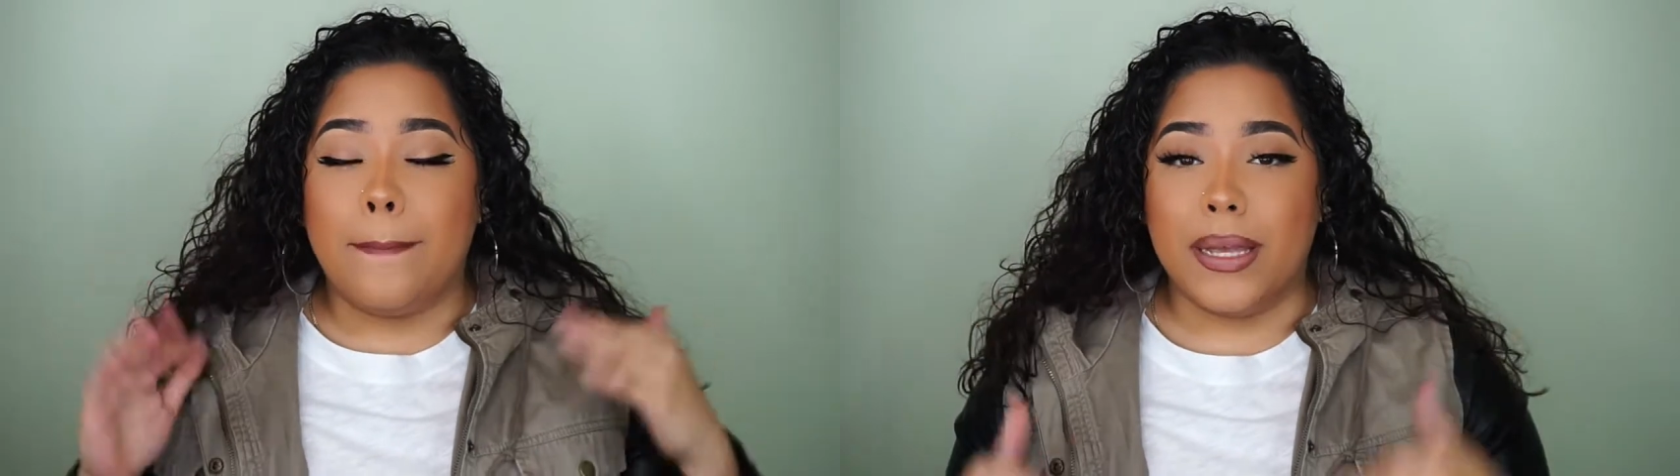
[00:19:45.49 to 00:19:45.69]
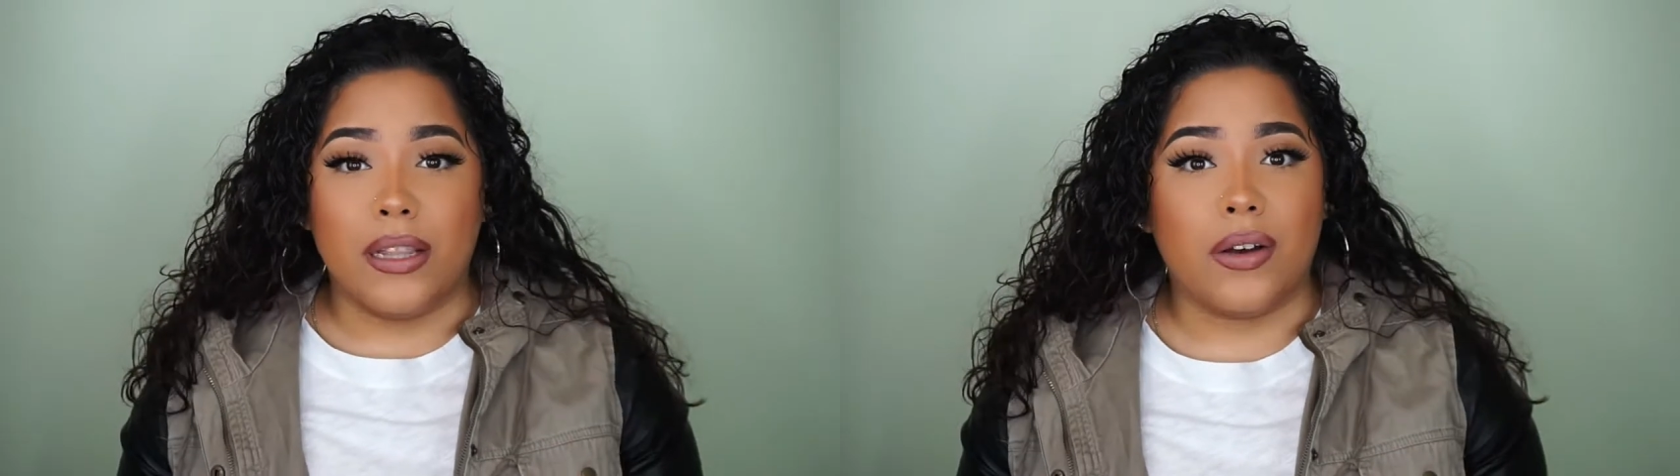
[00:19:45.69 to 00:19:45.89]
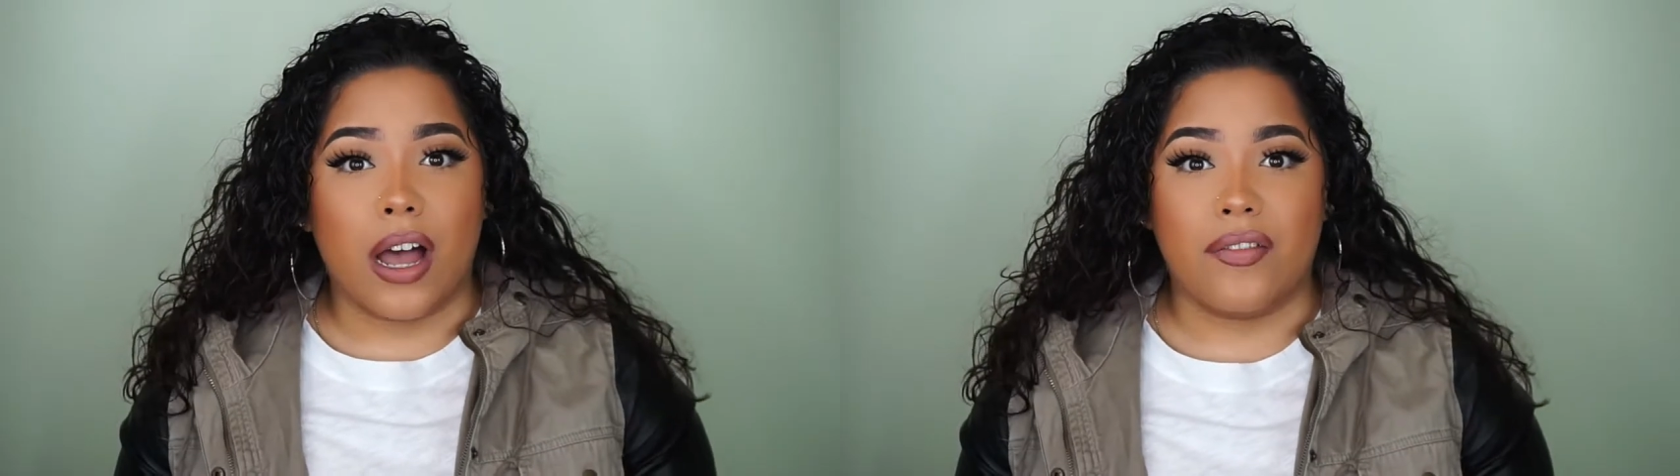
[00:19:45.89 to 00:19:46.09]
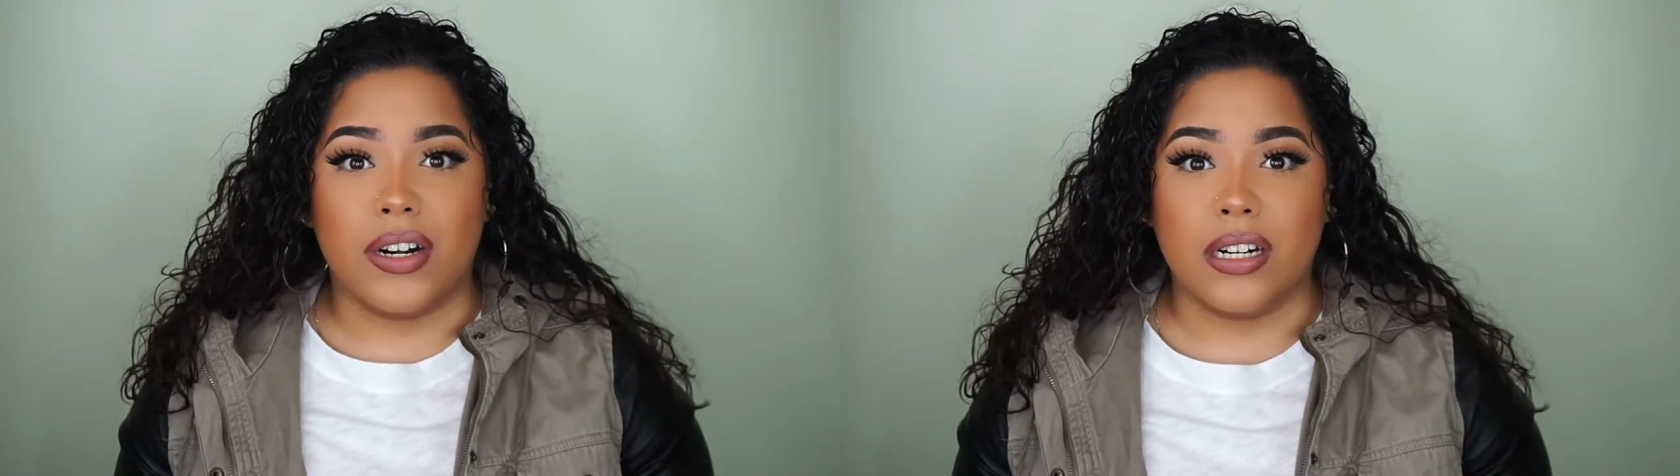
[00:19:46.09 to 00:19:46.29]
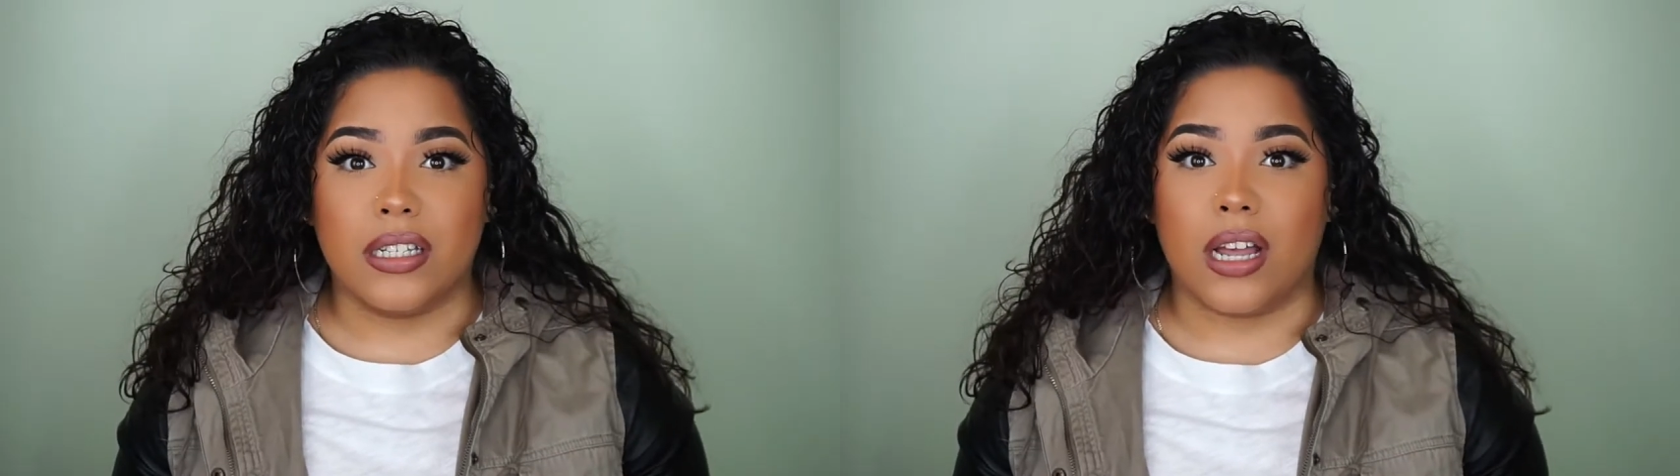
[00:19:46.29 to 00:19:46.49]
pillow
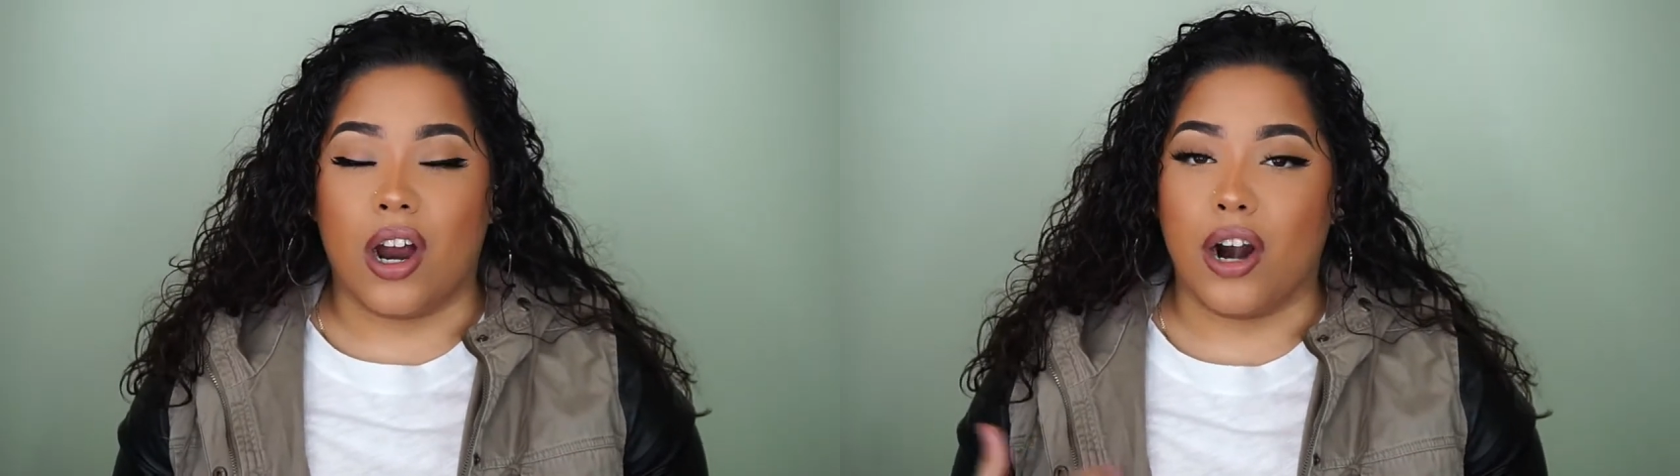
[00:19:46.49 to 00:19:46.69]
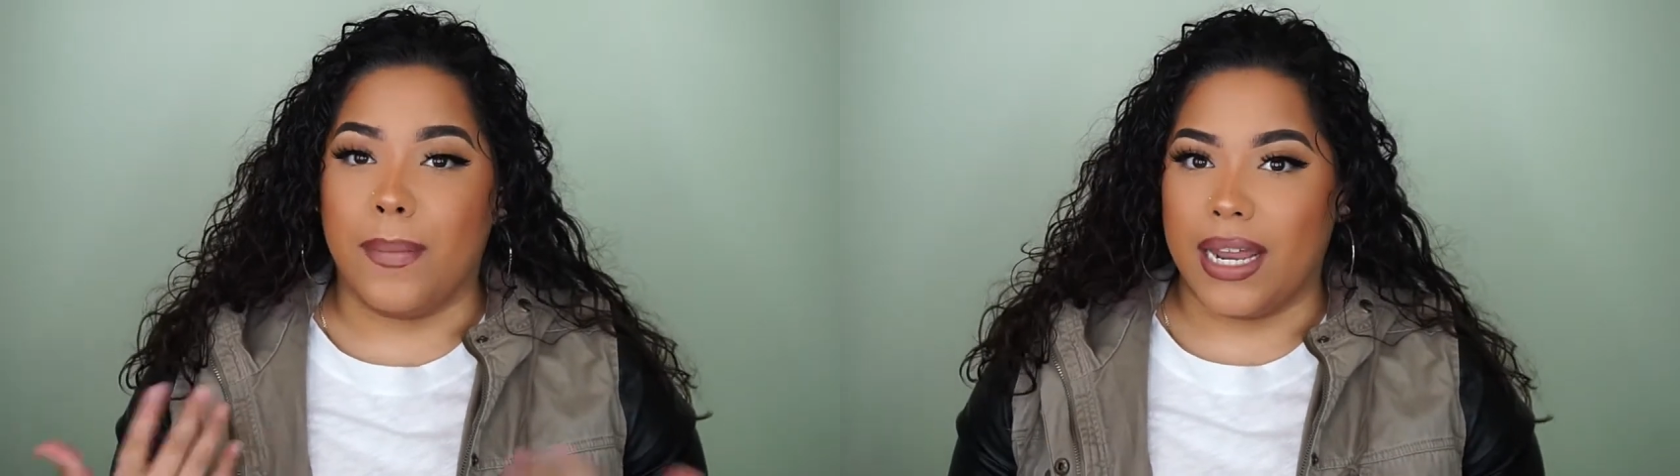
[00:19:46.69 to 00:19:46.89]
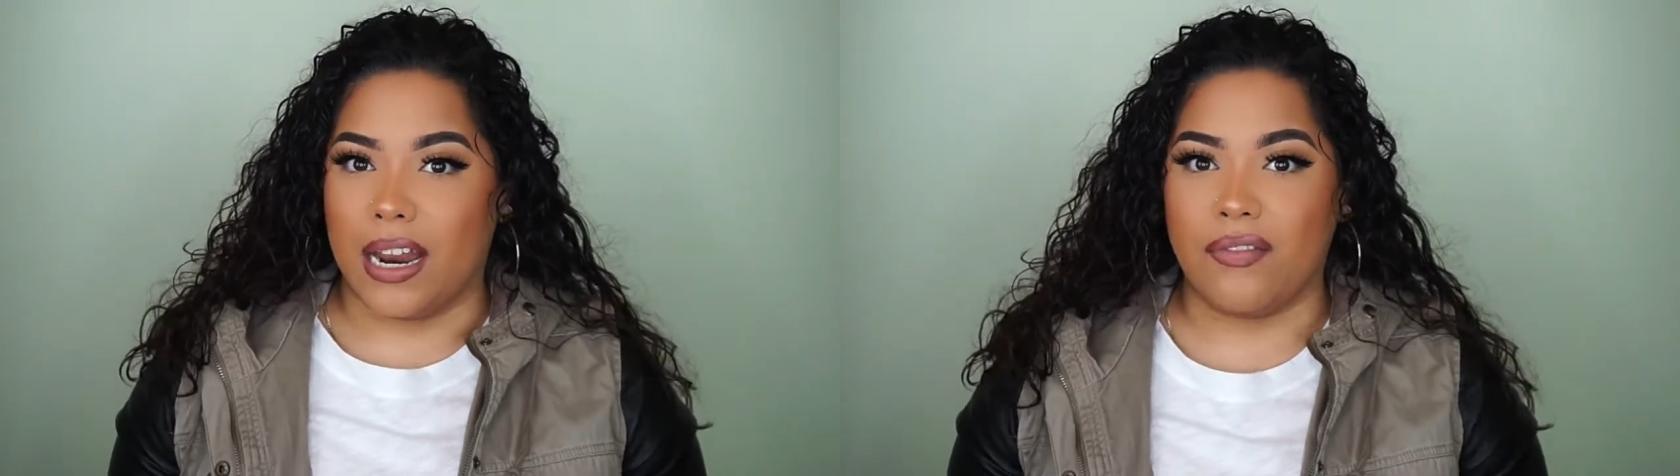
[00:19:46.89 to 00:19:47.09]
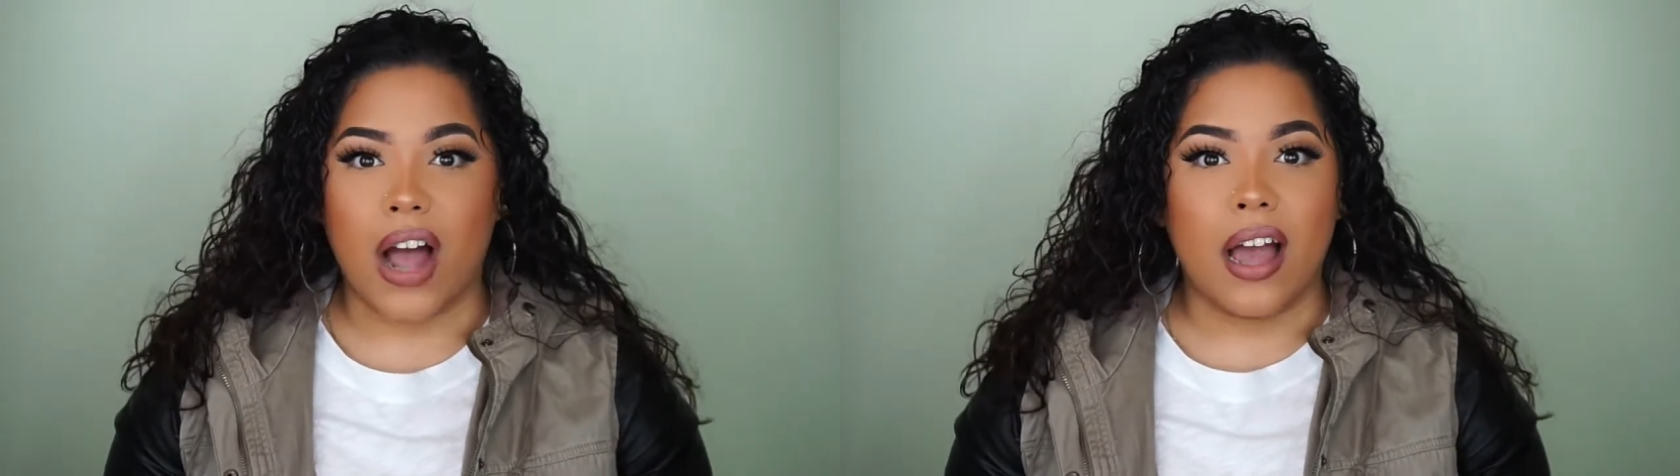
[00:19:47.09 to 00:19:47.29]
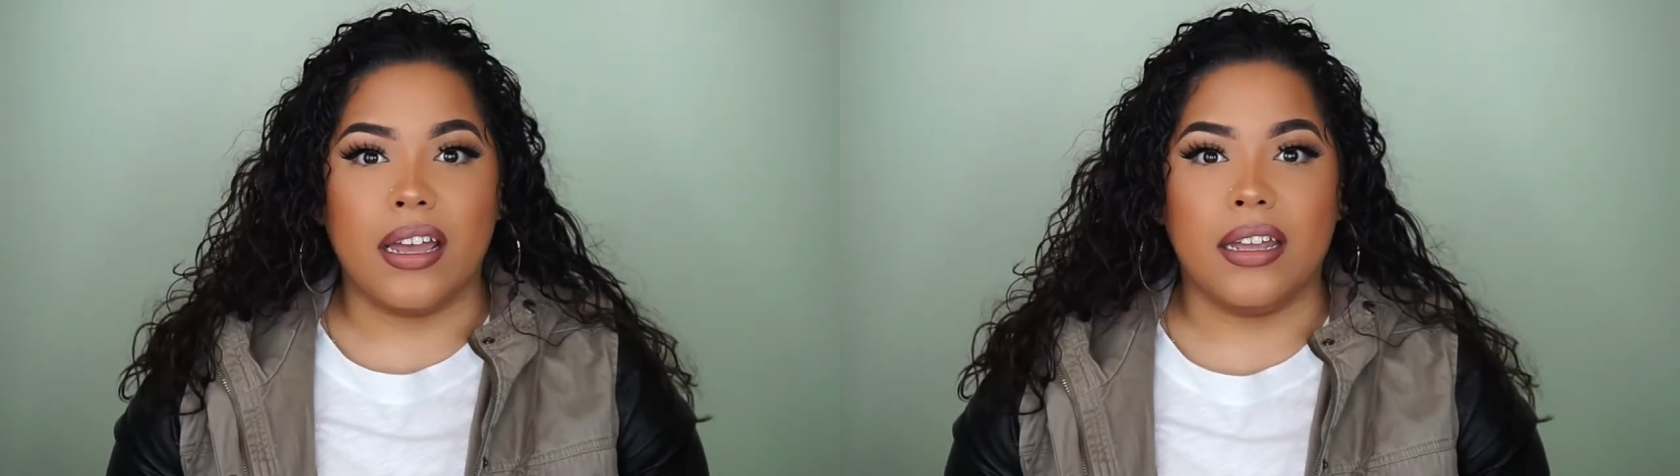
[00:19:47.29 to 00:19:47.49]
covers are made out of
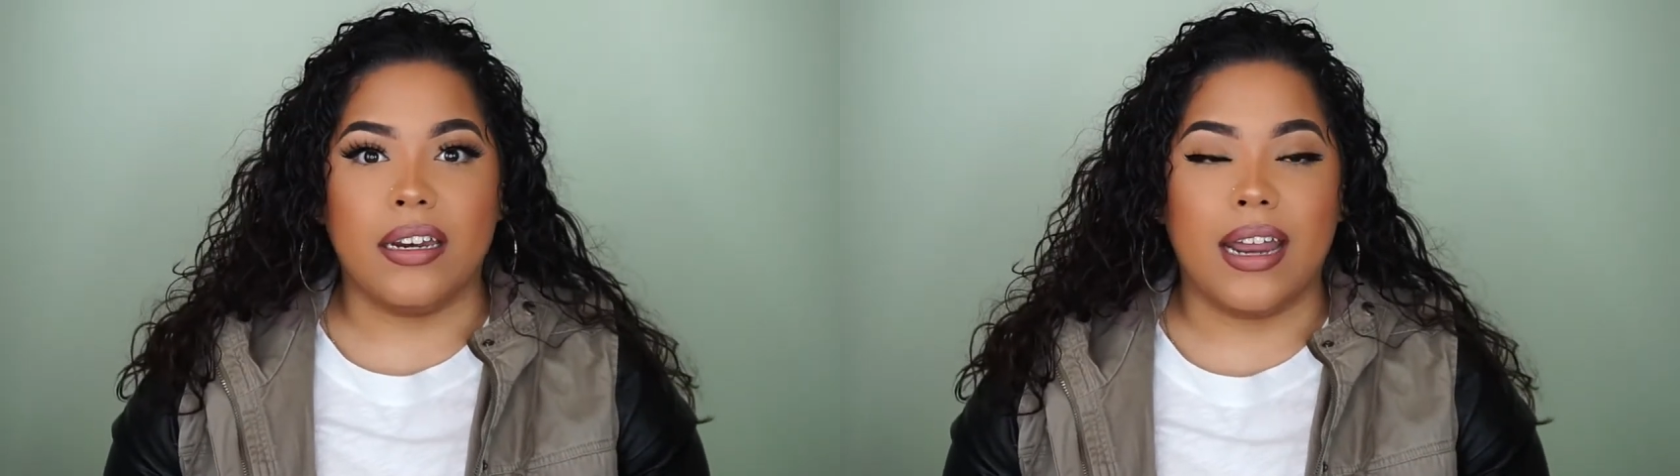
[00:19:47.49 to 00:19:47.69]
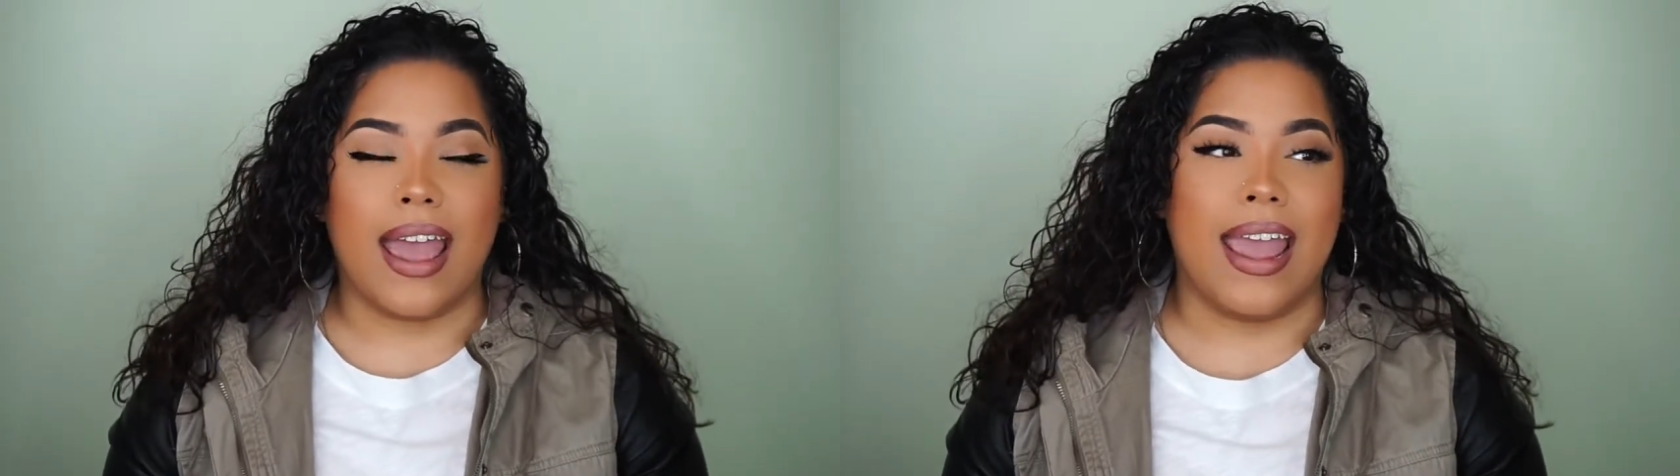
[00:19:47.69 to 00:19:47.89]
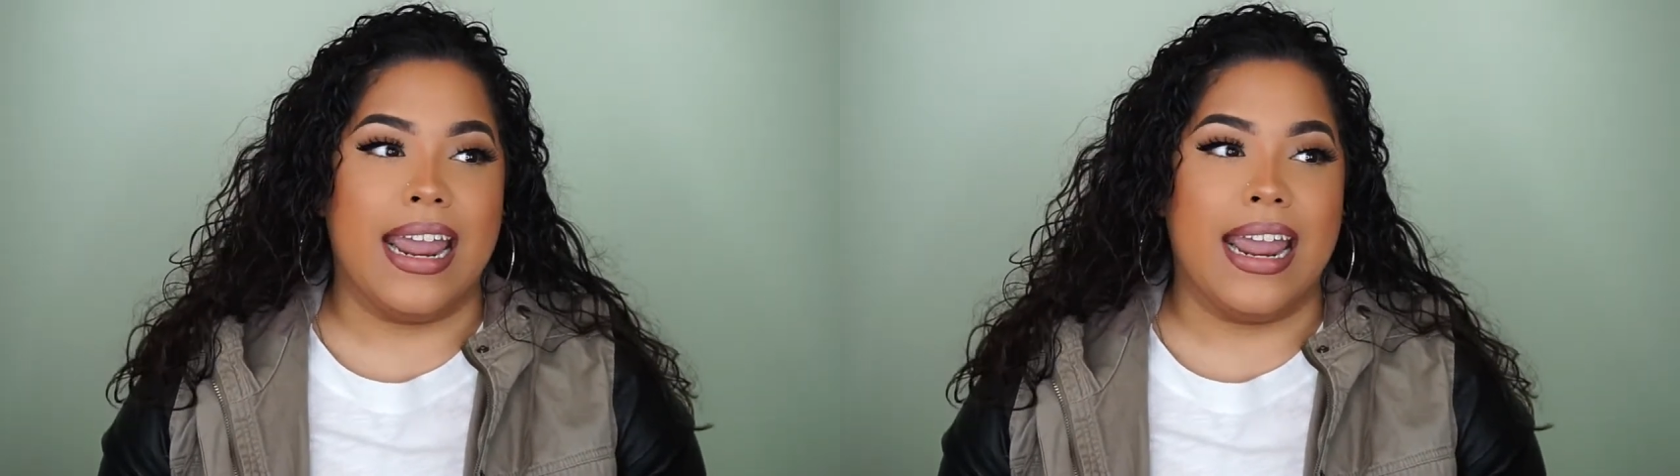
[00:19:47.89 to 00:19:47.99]
cotton,